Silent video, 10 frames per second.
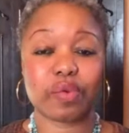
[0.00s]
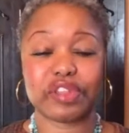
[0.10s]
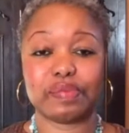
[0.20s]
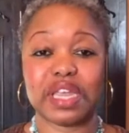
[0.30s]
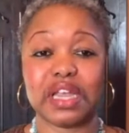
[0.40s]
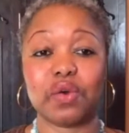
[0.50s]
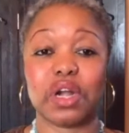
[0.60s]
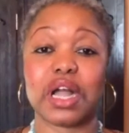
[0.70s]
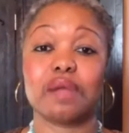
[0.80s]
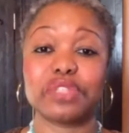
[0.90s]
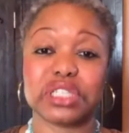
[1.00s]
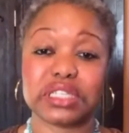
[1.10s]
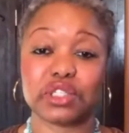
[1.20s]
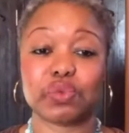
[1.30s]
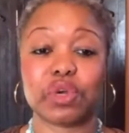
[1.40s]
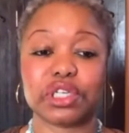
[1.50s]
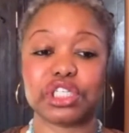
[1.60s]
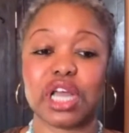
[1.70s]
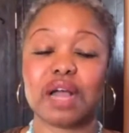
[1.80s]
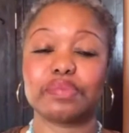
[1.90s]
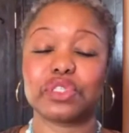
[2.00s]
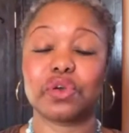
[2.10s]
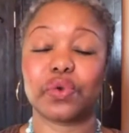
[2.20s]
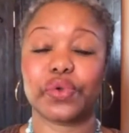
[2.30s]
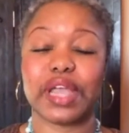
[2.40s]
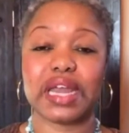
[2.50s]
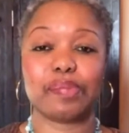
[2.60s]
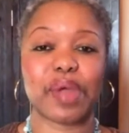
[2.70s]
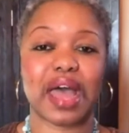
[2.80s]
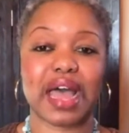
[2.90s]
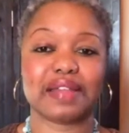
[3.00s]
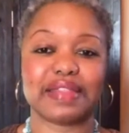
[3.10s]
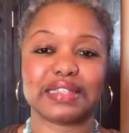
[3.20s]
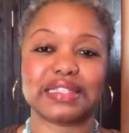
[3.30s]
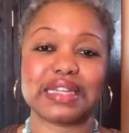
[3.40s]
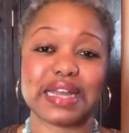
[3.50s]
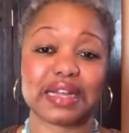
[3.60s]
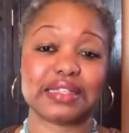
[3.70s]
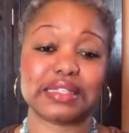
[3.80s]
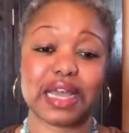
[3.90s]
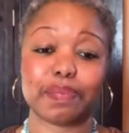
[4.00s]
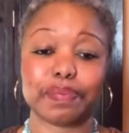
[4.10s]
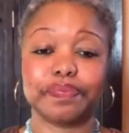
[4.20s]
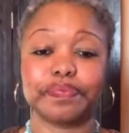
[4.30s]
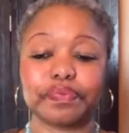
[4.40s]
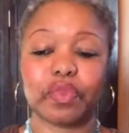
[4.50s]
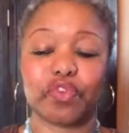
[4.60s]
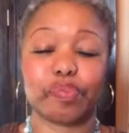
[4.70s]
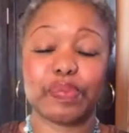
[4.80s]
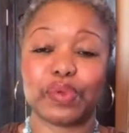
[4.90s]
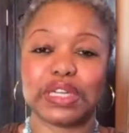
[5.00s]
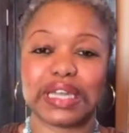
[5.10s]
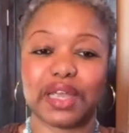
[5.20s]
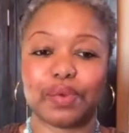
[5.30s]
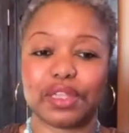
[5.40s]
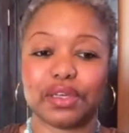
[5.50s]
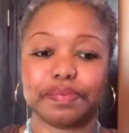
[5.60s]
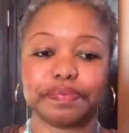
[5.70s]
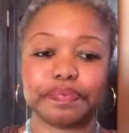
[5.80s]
with me or come to this workshop. So create a path. That's the next step for people to take with you.